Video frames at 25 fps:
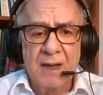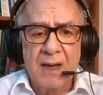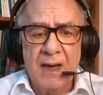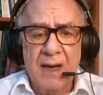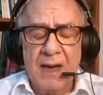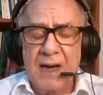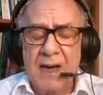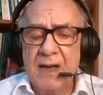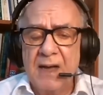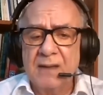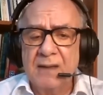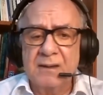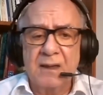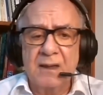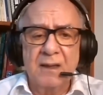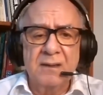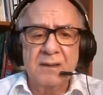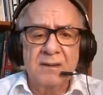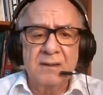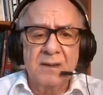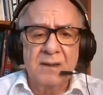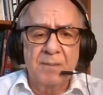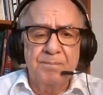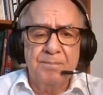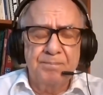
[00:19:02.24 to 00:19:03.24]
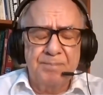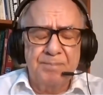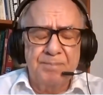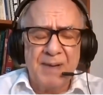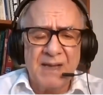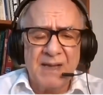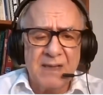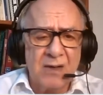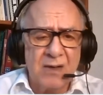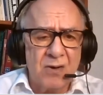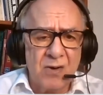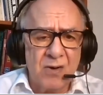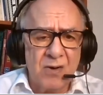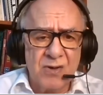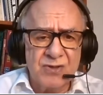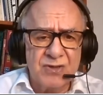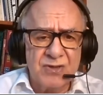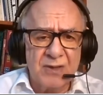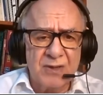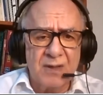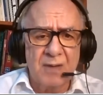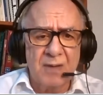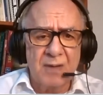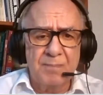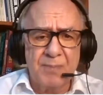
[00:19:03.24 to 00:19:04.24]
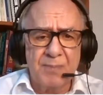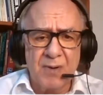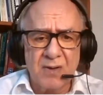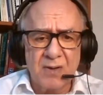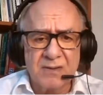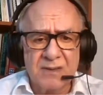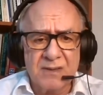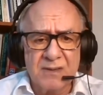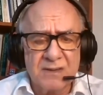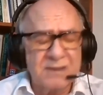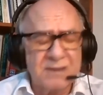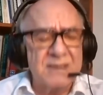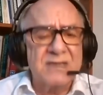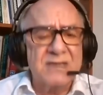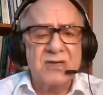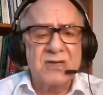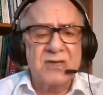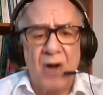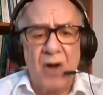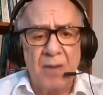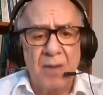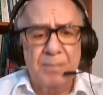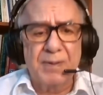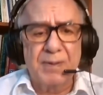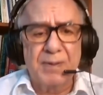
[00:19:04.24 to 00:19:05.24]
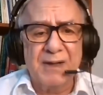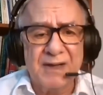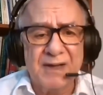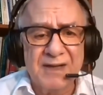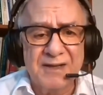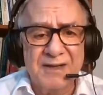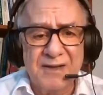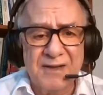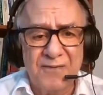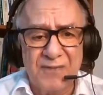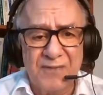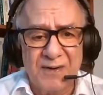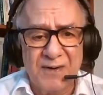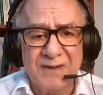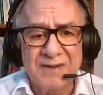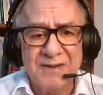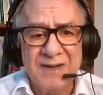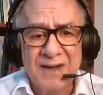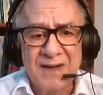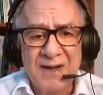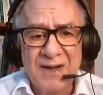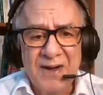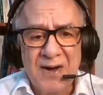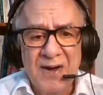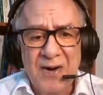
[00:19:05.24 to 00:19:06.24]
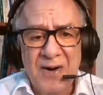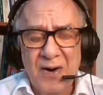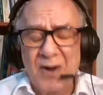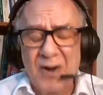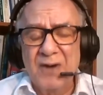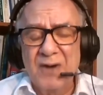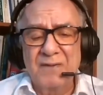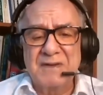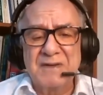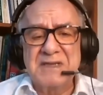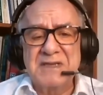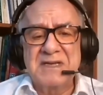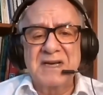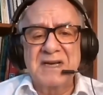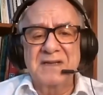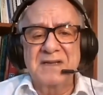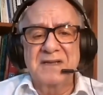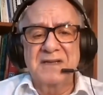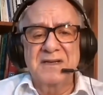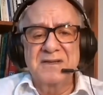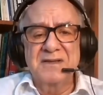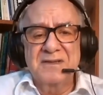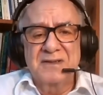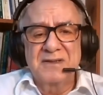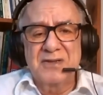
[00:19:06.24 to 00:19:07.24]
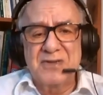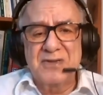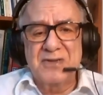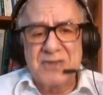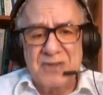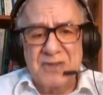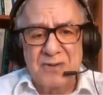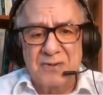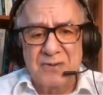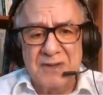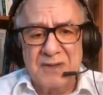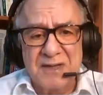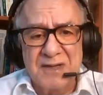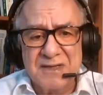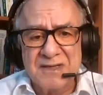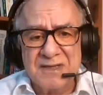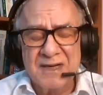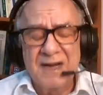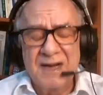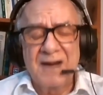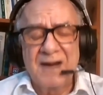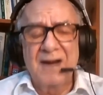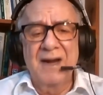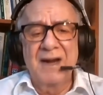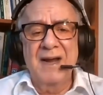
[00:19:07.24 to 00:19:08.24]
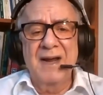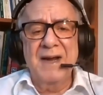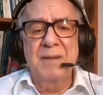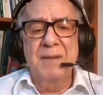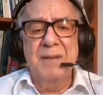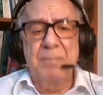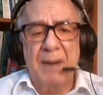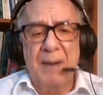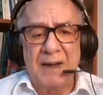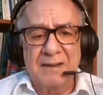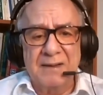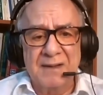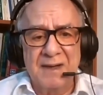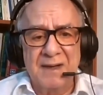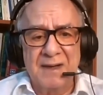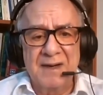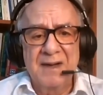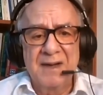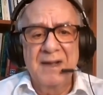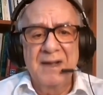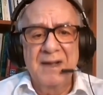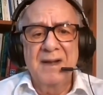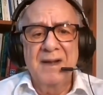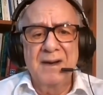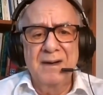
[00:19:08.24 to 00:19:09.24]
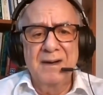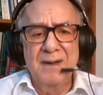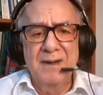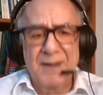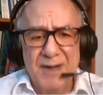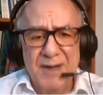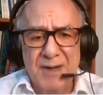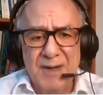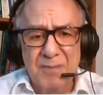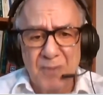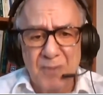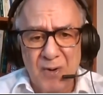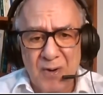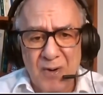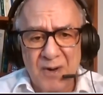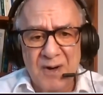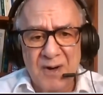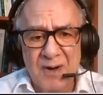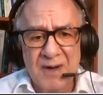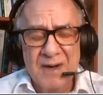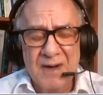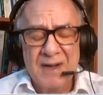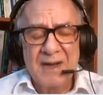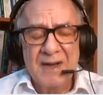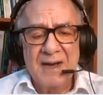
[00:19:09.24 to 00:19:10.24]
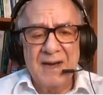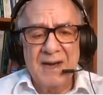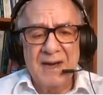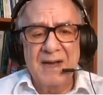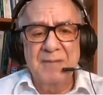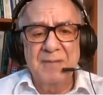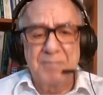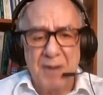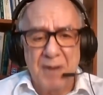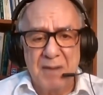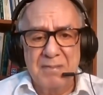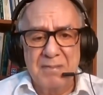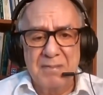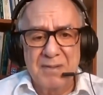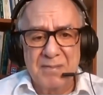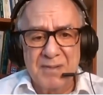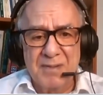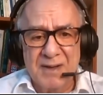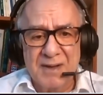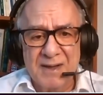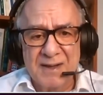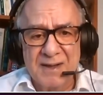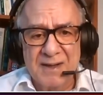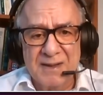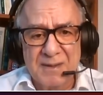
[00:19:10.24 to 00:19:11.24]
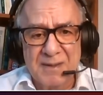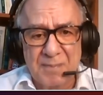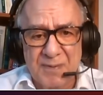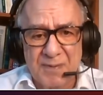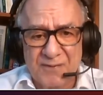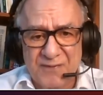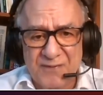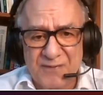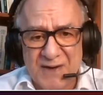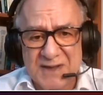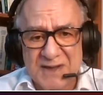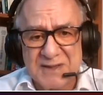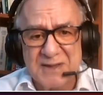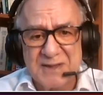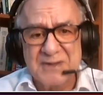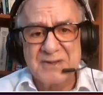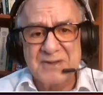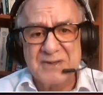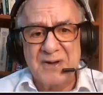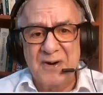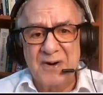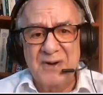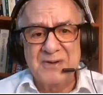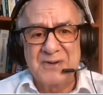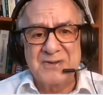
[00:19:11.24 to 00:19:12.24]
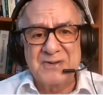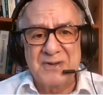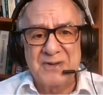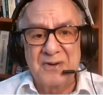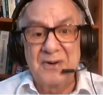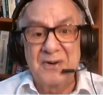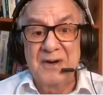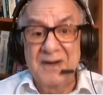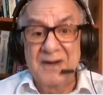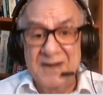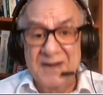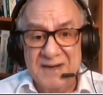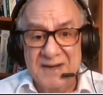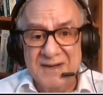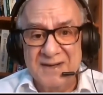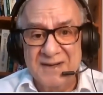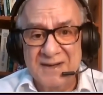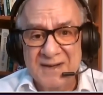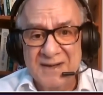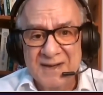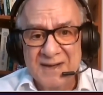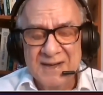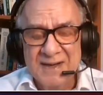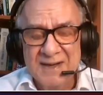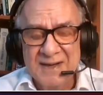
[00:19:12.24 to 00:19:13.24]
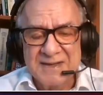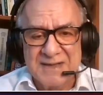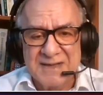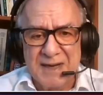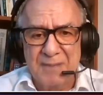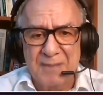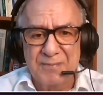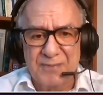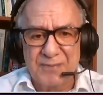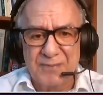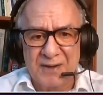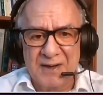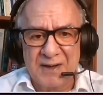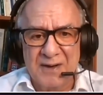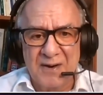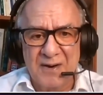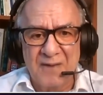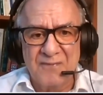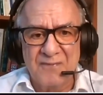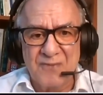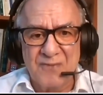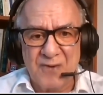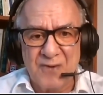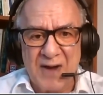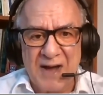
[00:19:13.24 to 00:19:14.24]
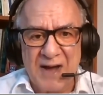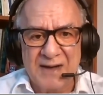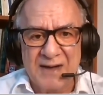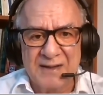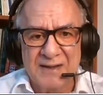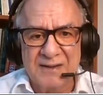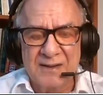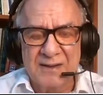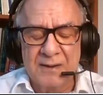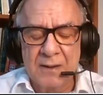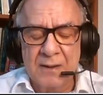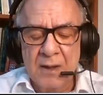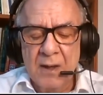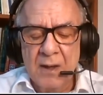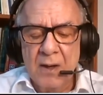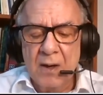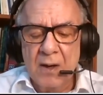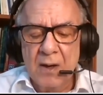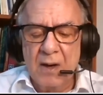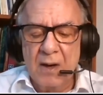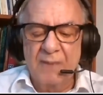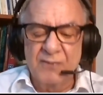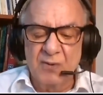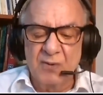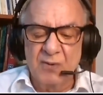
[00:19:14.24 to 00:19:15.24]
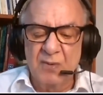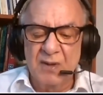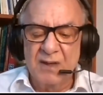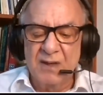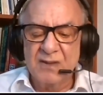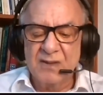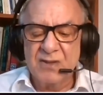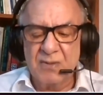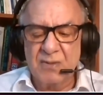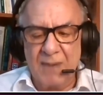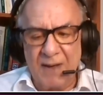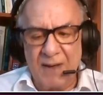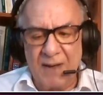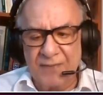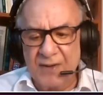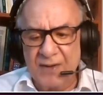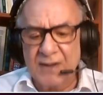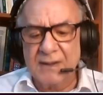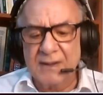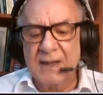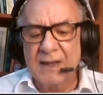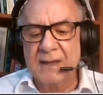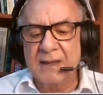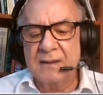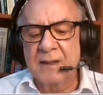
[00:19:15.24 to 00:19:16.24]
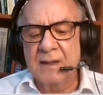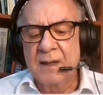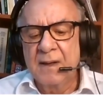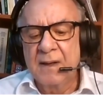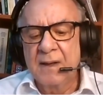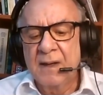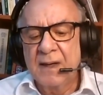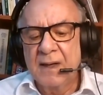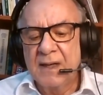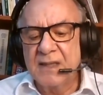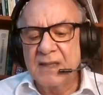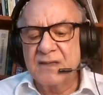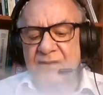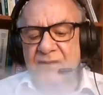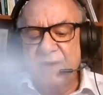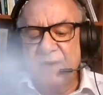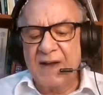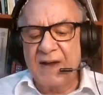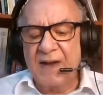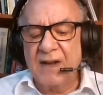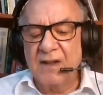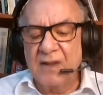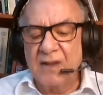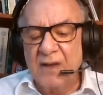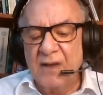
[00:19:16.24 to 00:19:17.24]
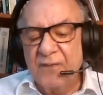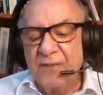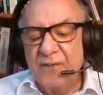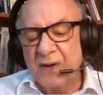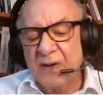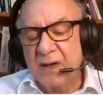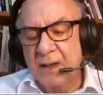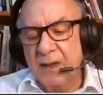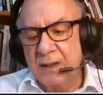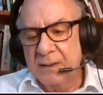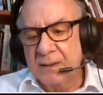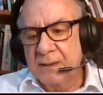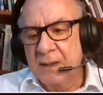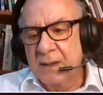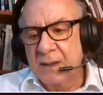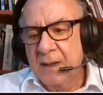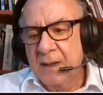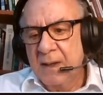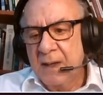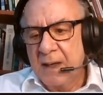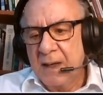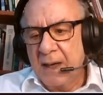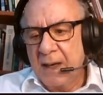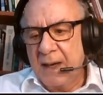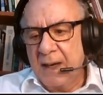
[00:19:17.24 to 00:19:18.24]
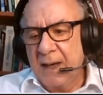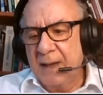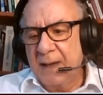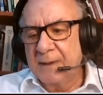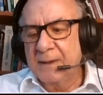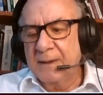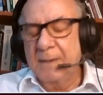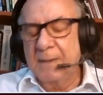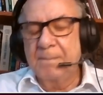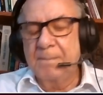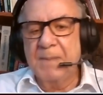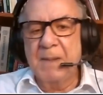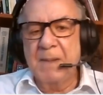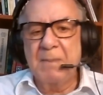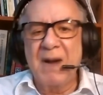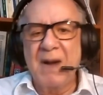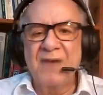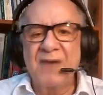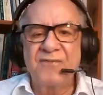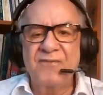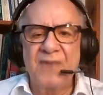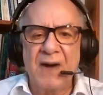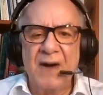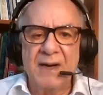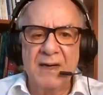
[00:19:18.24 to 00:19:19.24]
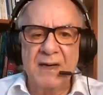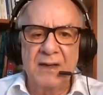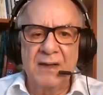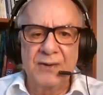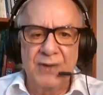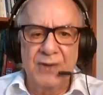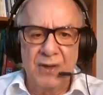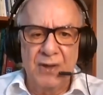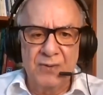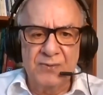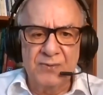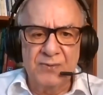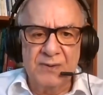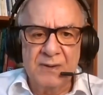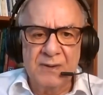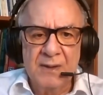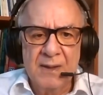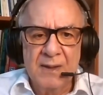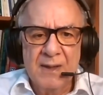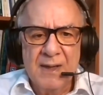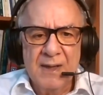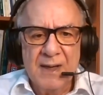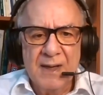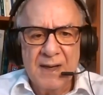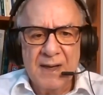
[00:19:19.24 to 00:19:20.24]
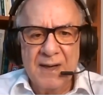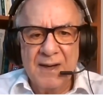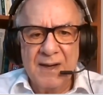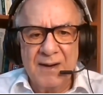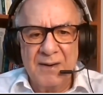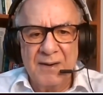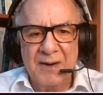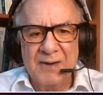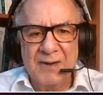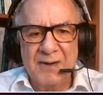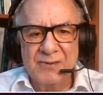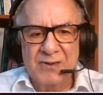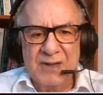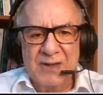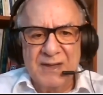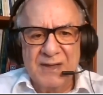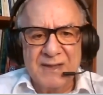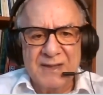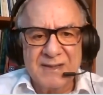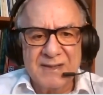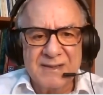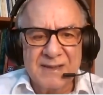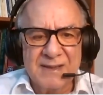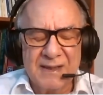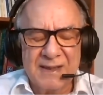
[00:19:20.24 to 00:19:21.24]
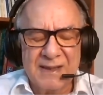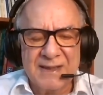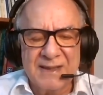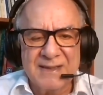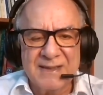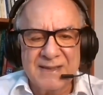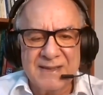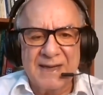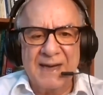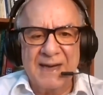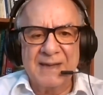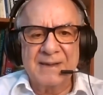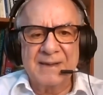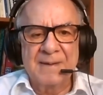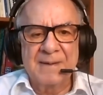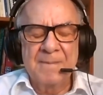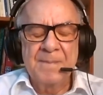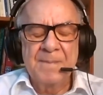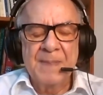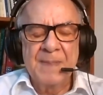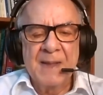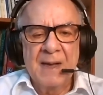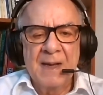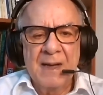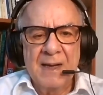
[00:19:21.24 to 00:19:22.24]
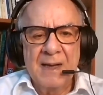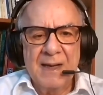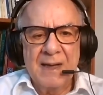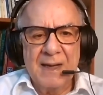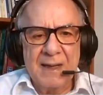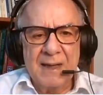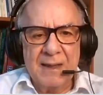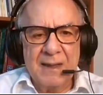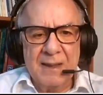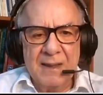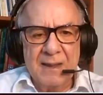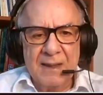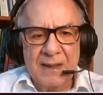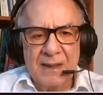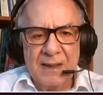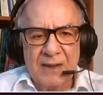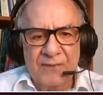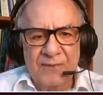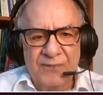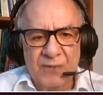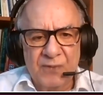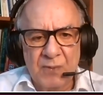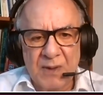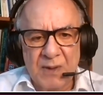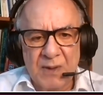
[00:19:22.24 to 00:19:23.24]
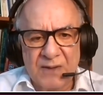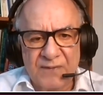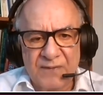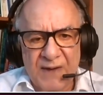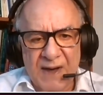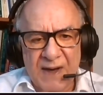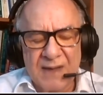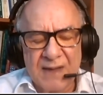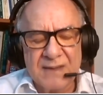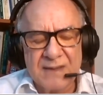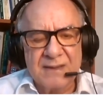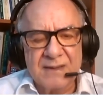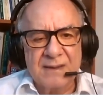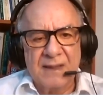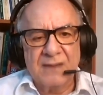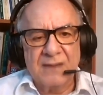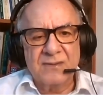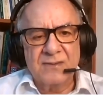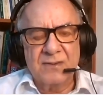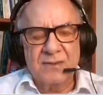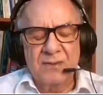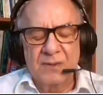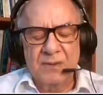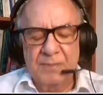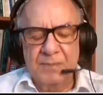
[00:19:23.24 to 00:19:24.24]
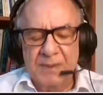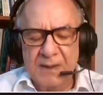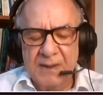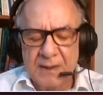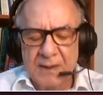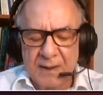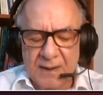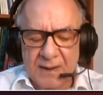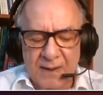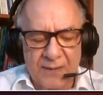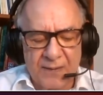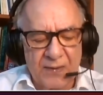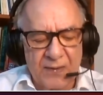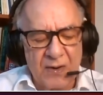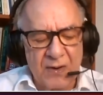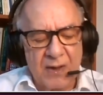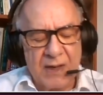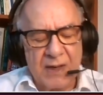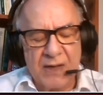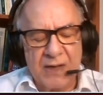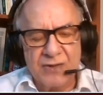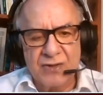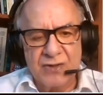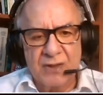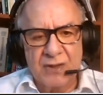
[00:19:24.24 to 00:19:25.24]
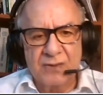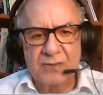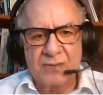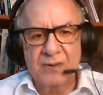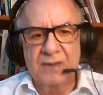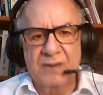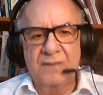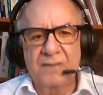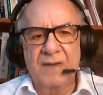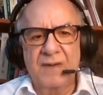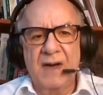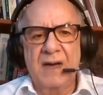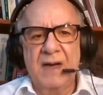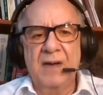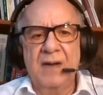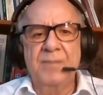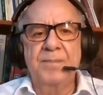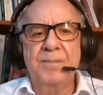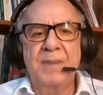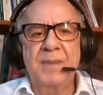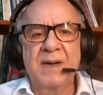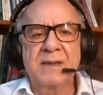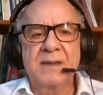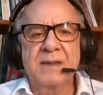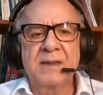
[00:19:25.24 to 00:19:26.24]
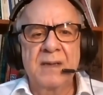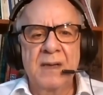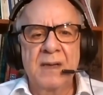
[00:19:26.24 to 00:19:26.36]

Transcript: And the pedagogical process is completely different. All of a sudden, the students learn better, learn more, and probably the professors also learn something of the reality of the world. So I think that it's very difficult. And uh, my final note uh, on this is that uh, if you advance, that could be another occasion to develop, but